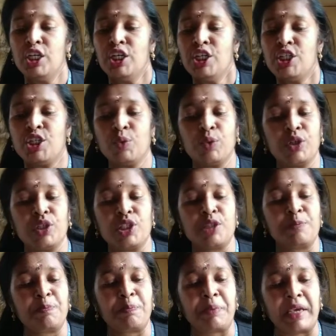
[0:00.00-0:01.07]
She
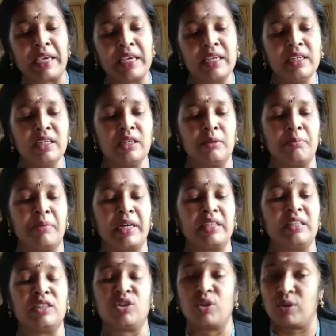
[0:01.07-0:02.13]
was pained by
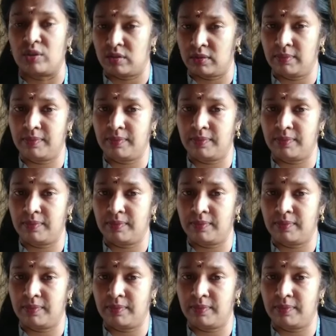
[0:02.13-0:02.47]
the thought.